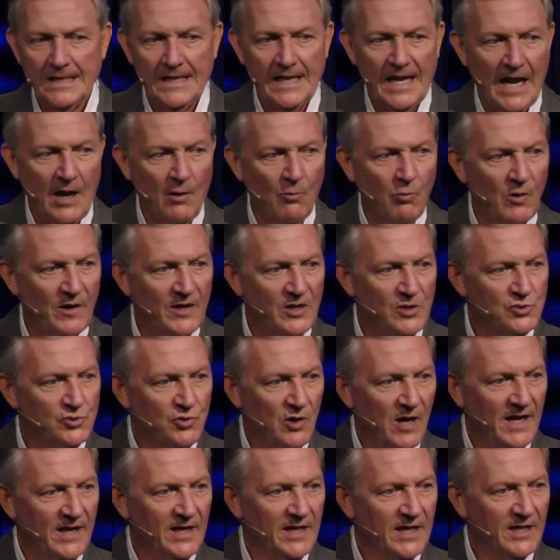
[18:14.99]
And what He's
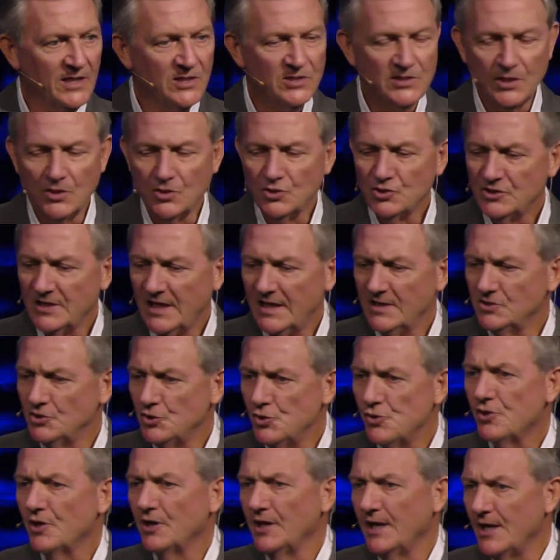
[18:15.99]
trying to get us to understand is
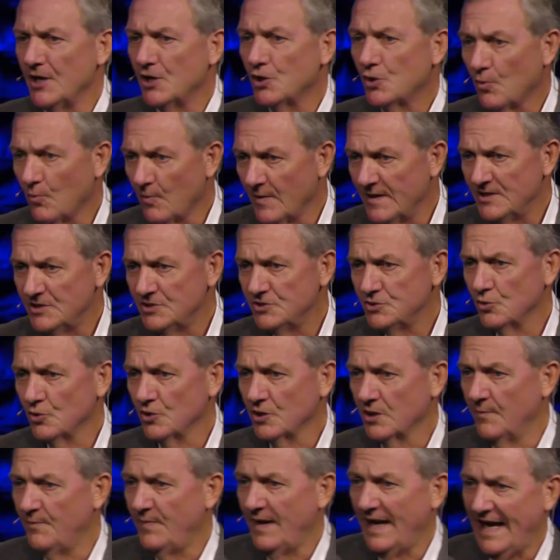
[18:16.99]
you can increase your
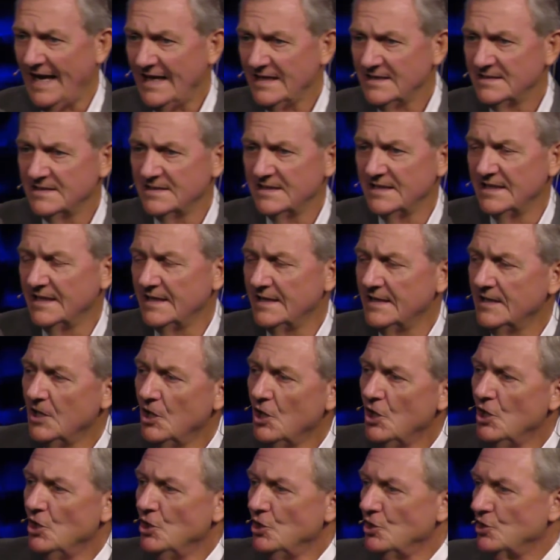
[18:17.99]
capacity
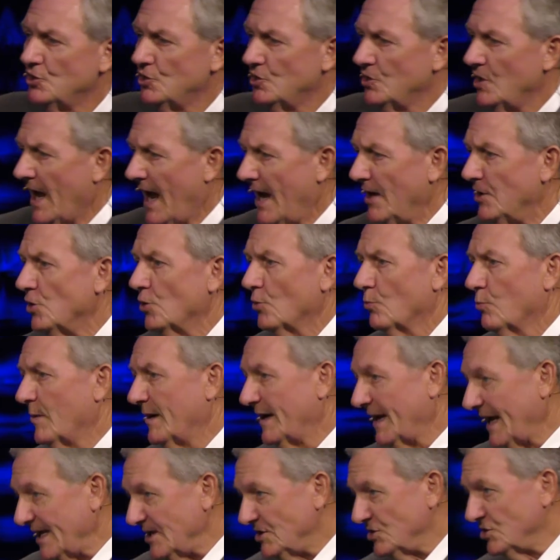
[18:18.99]
and your
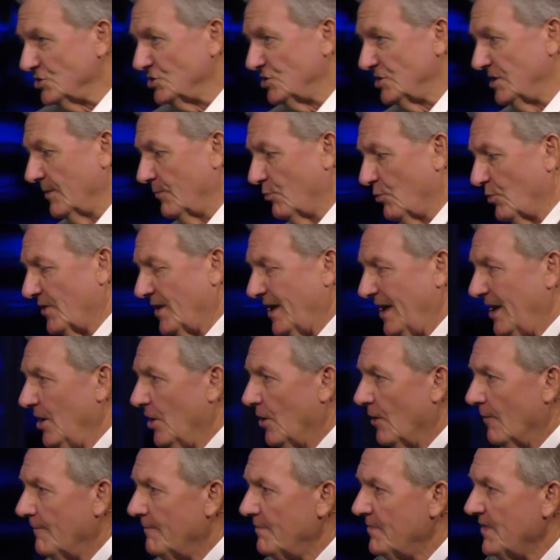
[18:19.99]
relationship with
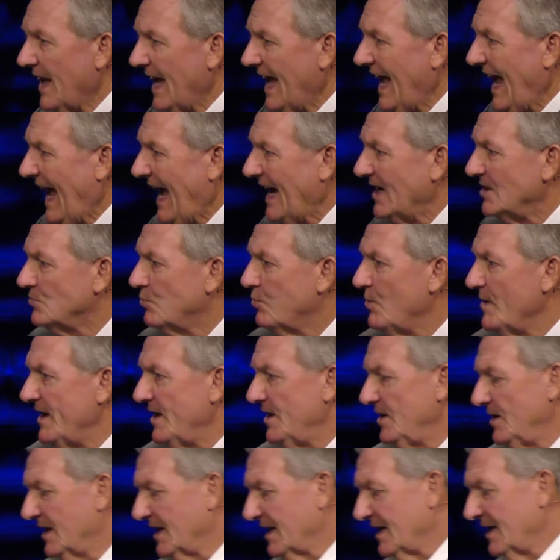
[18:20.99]
Him as
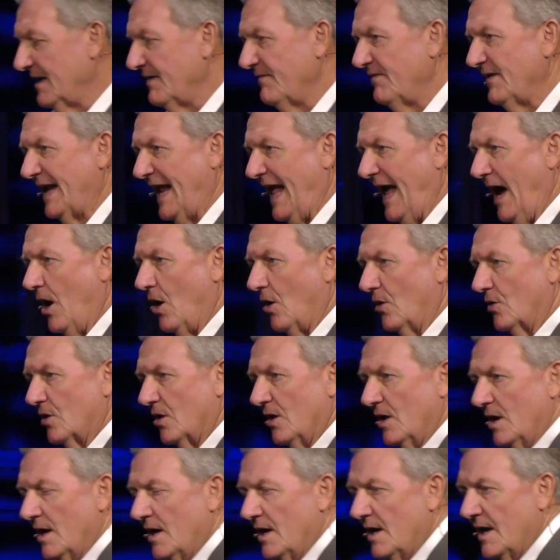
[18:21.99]
we live it out
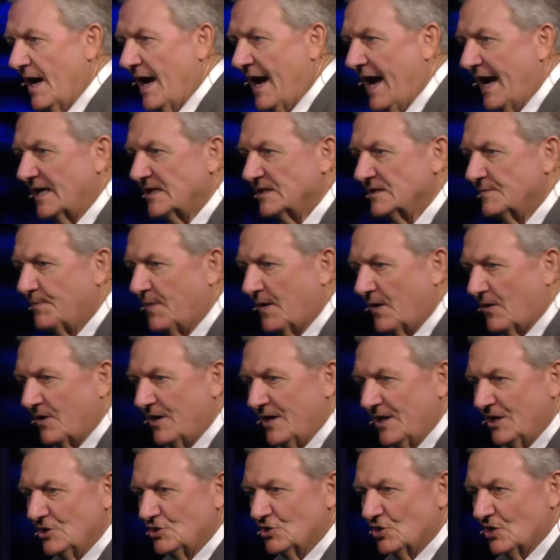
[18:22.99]

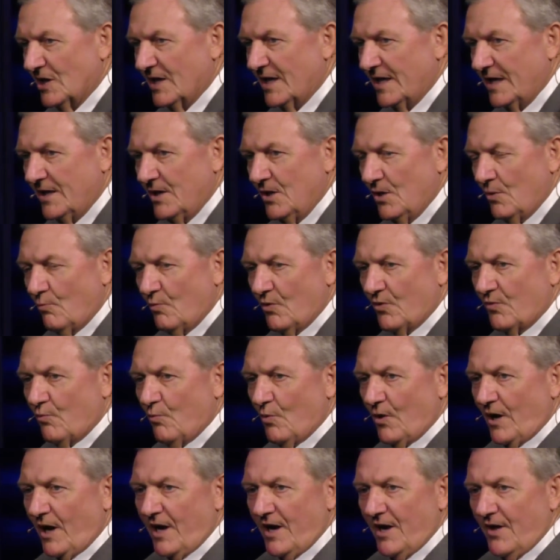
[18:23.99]
experientially with
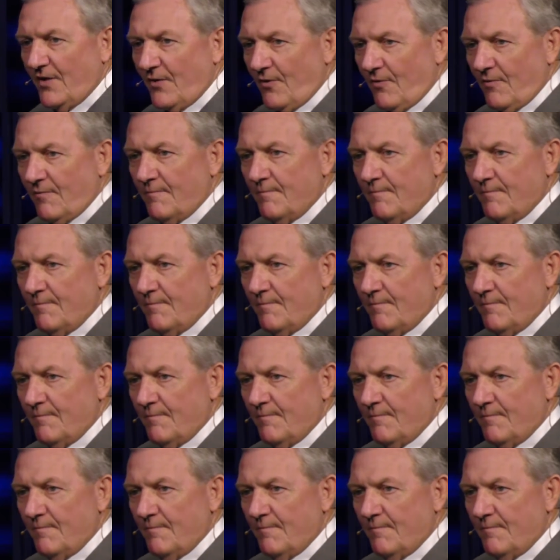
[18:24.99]
one another.